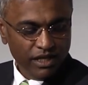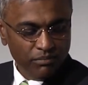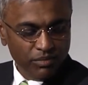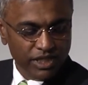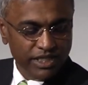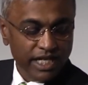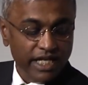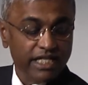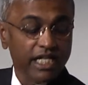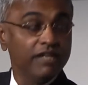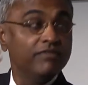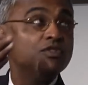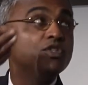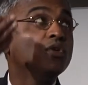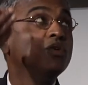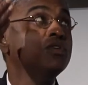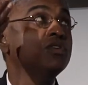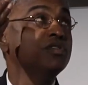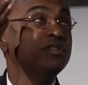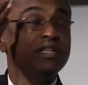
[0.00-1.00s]
But yet I've
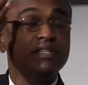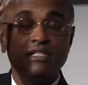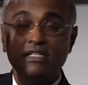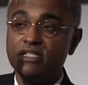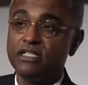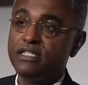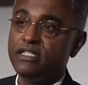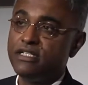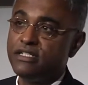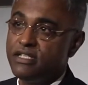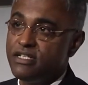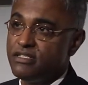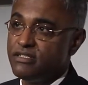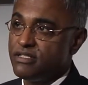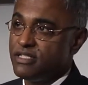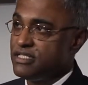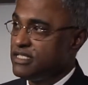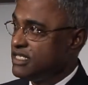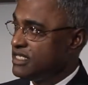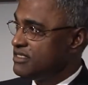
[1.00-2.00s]
told you that the recurrence
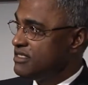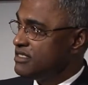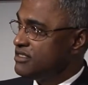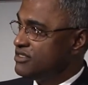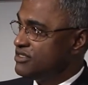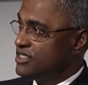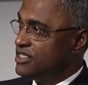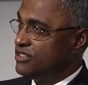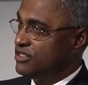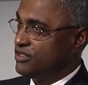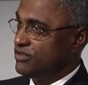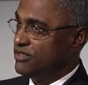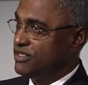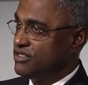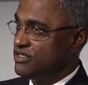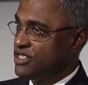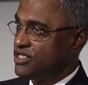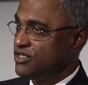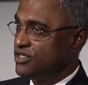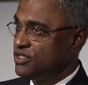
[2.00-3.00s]
risk isn't zero,
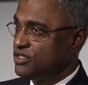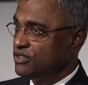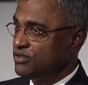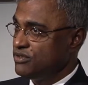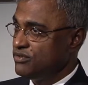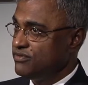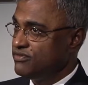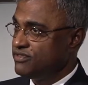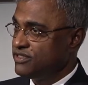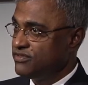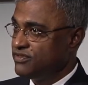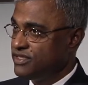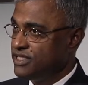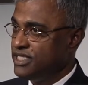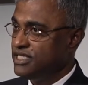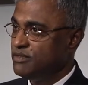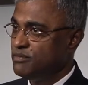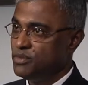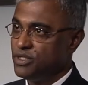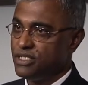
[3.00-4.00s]
it's 0 to
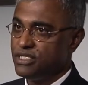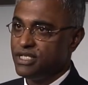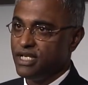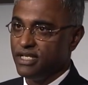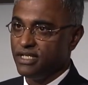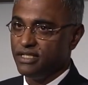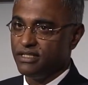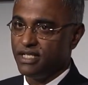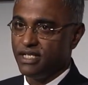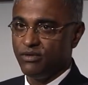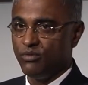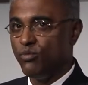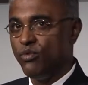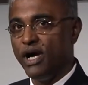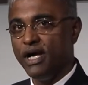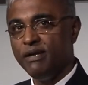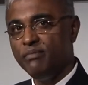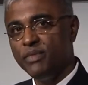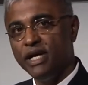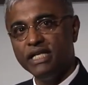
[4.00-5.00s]
15%. And
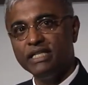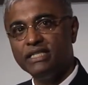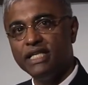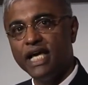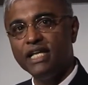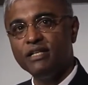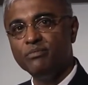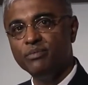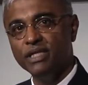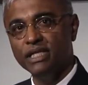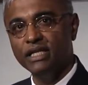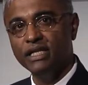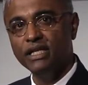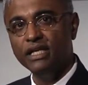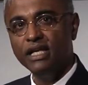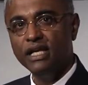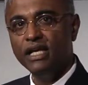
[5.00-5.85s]
why might that be?